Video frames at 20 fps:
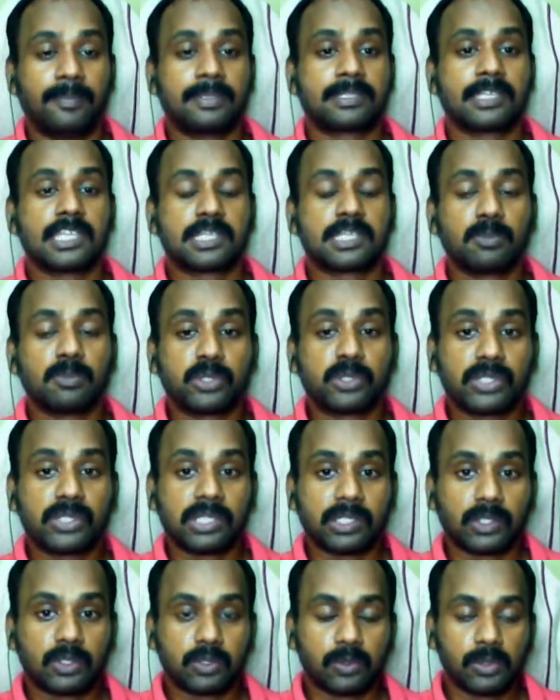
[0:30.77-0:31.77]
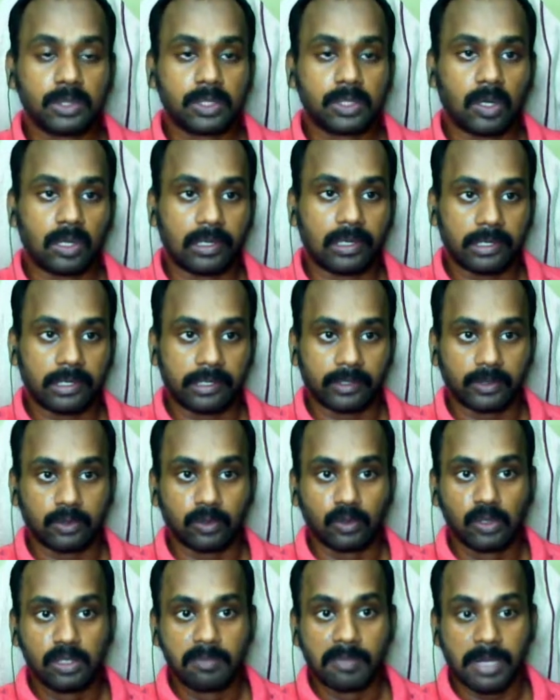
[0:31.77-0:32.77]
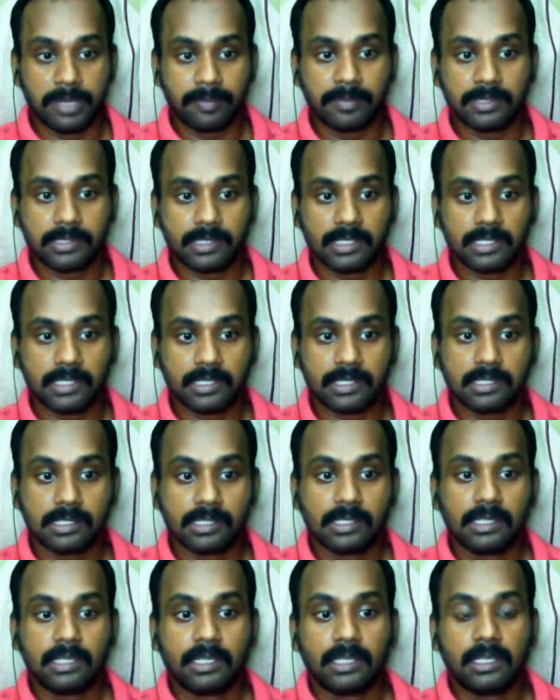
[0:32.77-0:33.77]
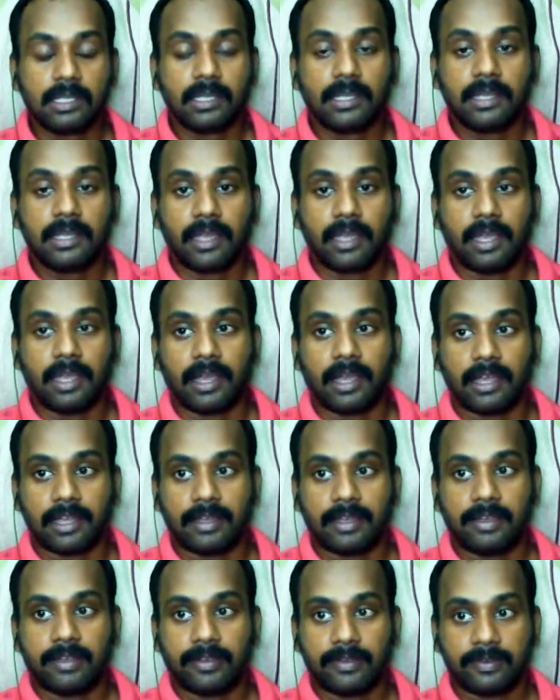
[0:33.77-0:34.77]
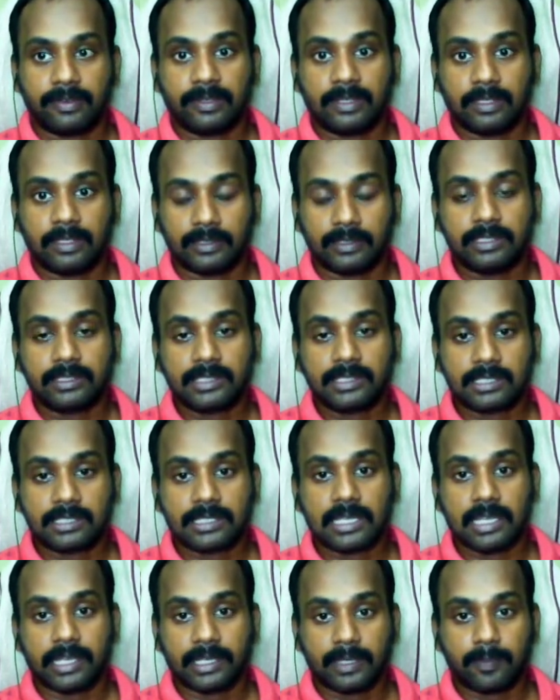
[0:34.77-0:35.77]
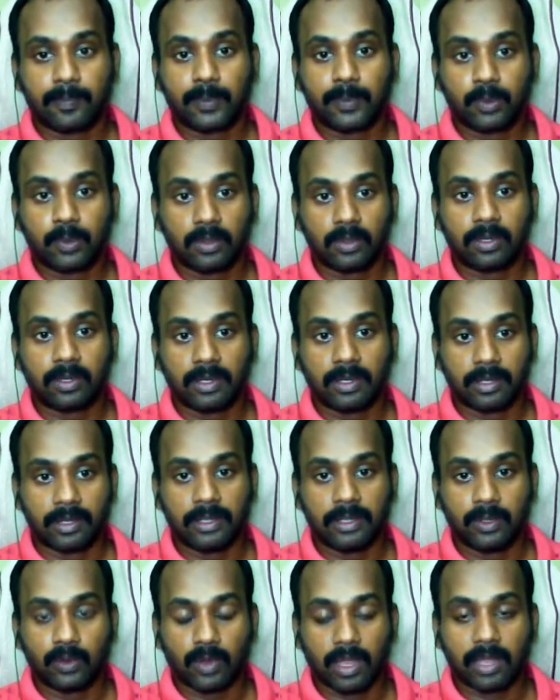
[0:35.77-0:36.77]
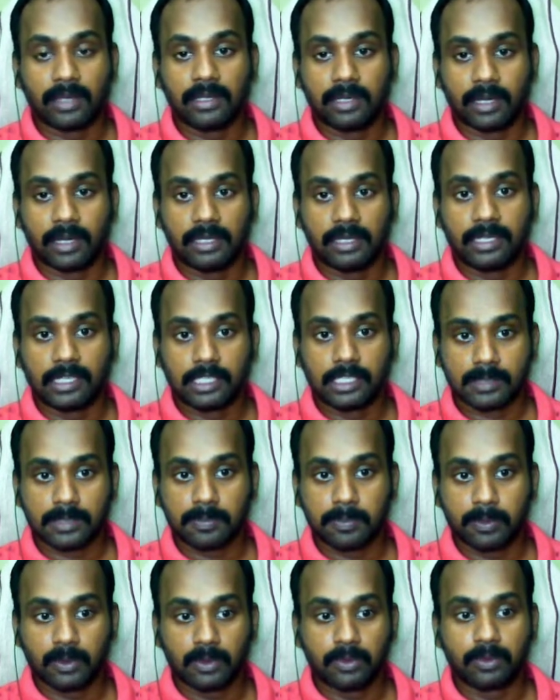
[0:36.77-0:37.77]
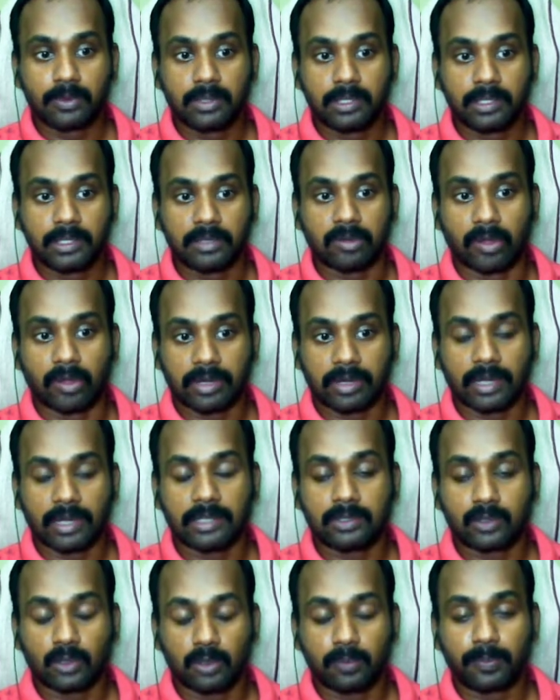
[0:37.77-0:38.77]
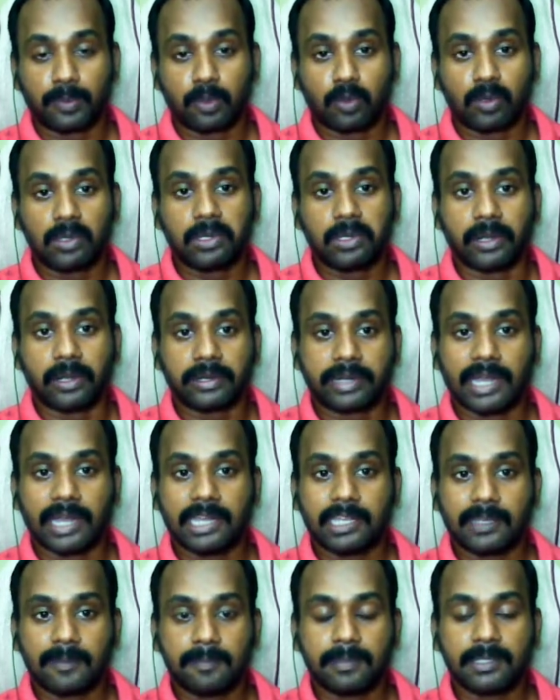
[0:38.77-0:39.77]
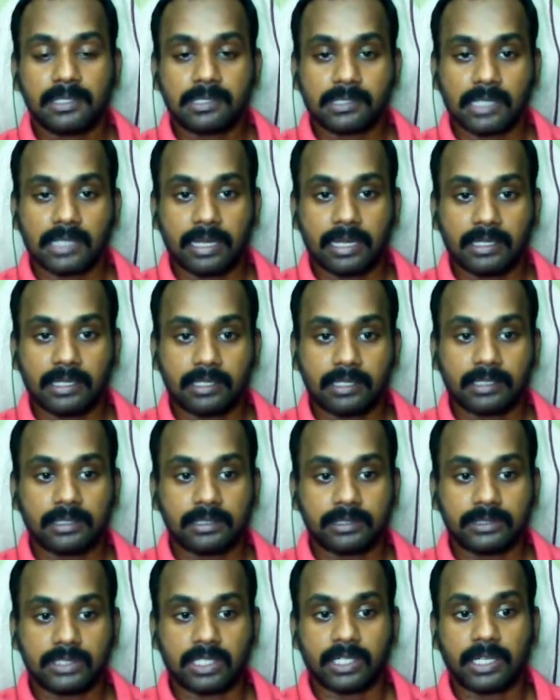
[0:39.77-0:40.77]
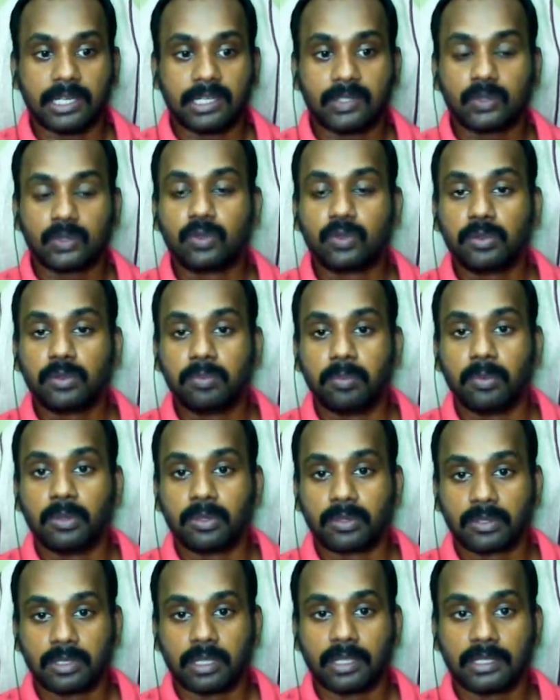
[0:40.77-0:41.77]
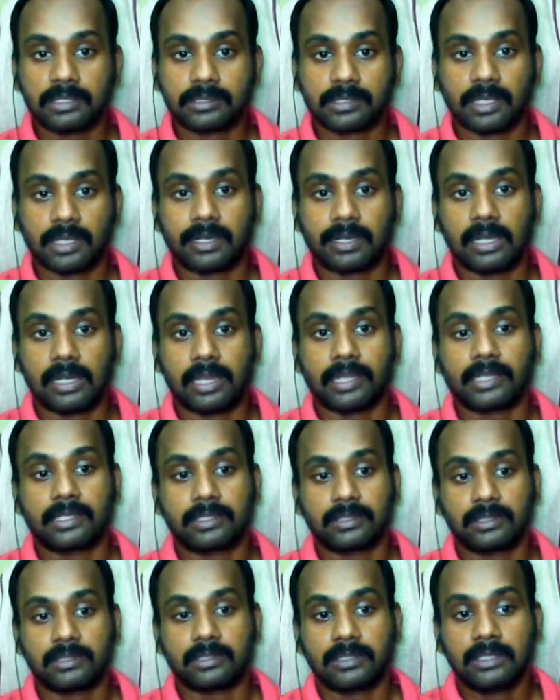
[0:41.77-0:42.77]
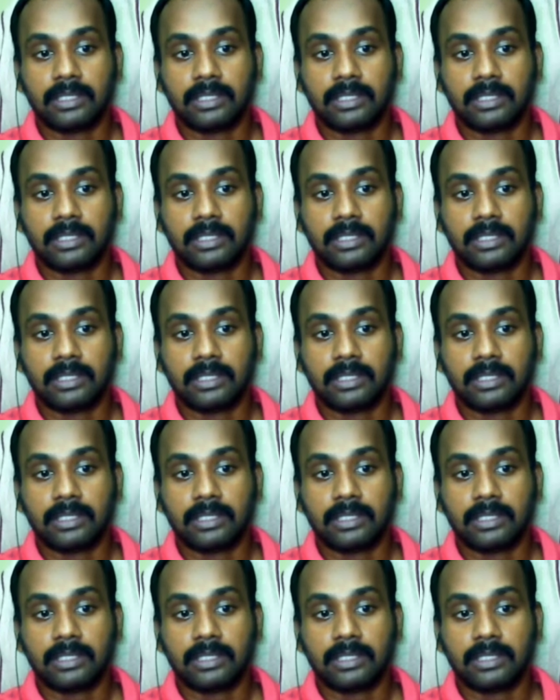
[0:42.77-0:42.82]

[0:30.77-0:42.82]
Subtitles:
business boosting tool called Google My Business. This is like pure. You can run it as purely organic means and generate good bookings or like